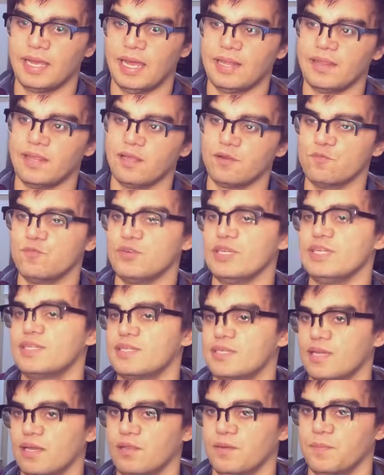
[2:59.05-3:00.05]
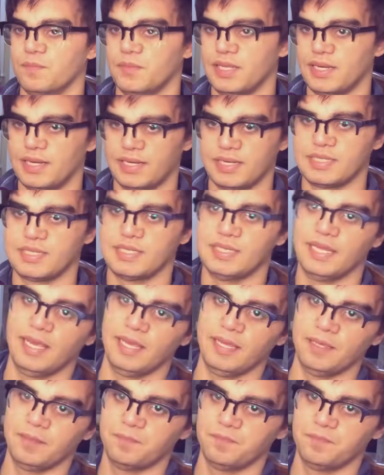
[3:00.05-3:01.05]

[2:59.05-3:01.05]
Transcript: and then resell them the next day.